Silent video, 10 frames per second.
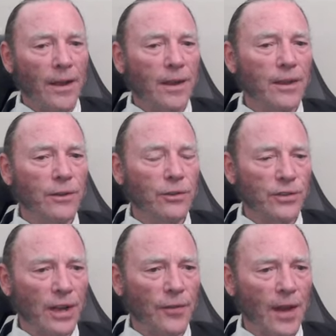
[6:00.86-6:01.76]
Can you
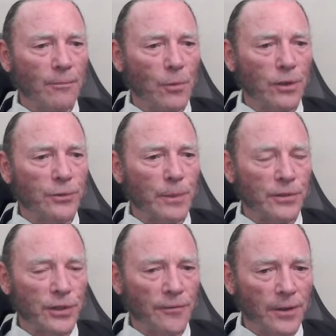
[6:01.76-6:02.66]
state that more
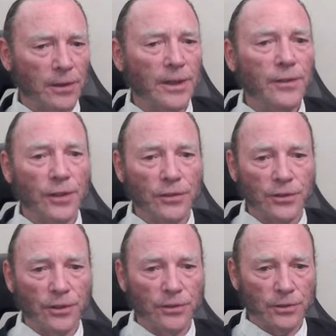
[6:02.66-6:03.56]
specifically? This
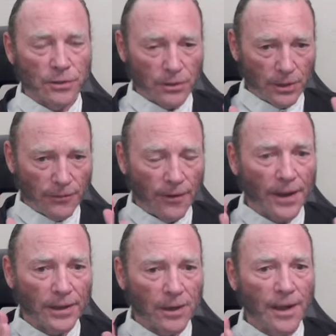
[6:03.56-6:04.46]
is the
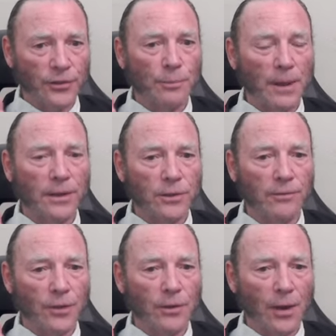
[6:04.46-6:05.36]
final aspect
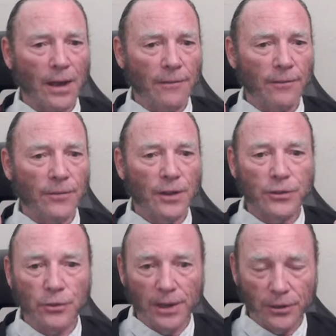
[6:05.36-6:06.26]
of the graph that
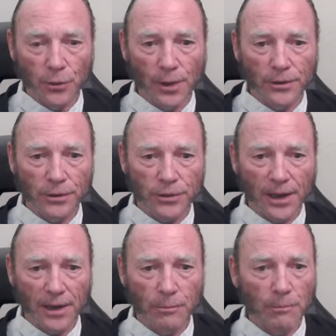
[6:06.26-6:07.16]
you need to
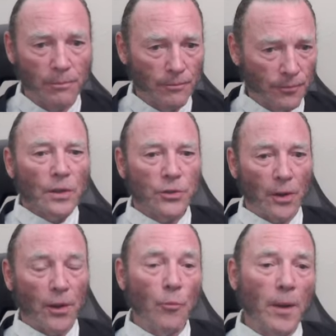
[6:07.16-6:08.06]
understand. So
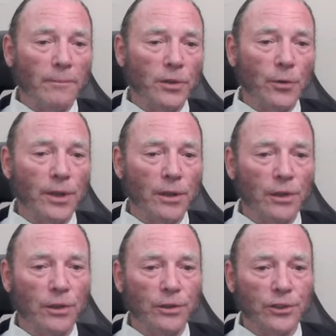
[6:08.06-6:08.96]
I hope I'm doing a
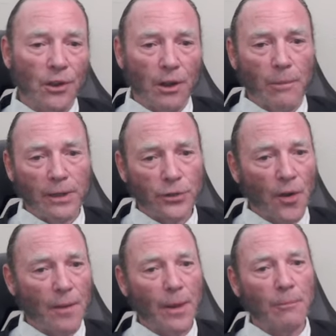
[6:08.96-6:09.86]
good job. I
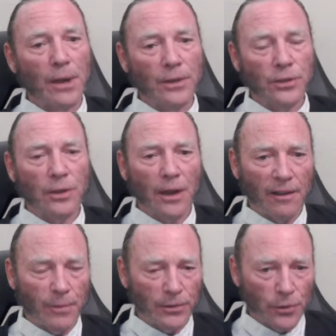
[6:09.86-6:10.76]
try my best. I've
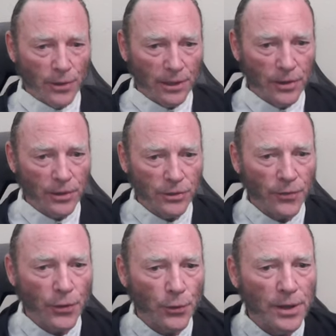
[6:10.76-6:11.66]
been doing this for
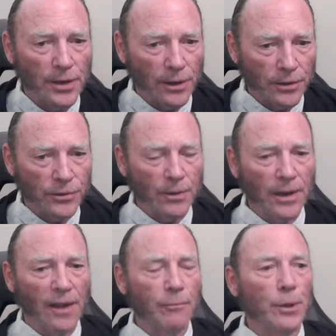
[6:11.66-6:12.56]
3 years, and
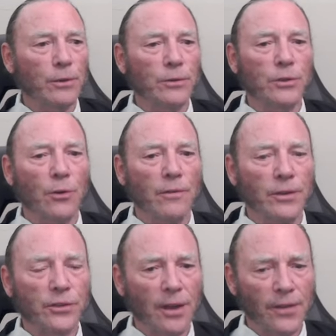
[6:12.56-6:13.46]
I've produced over
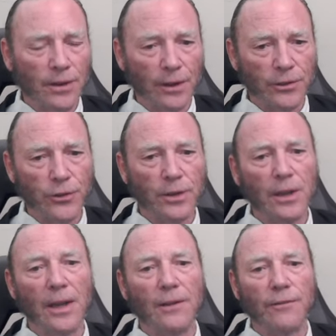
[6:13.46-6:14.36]

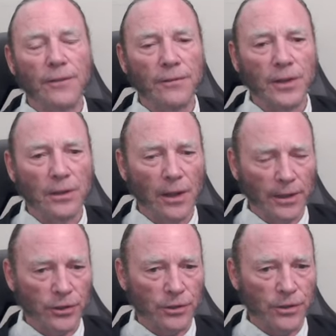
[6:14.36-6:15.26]
750
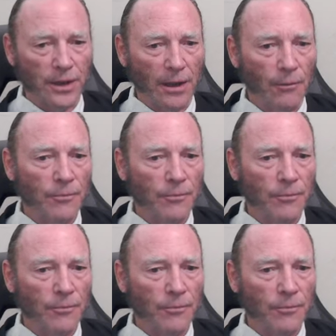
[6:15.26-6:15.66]
lectures now,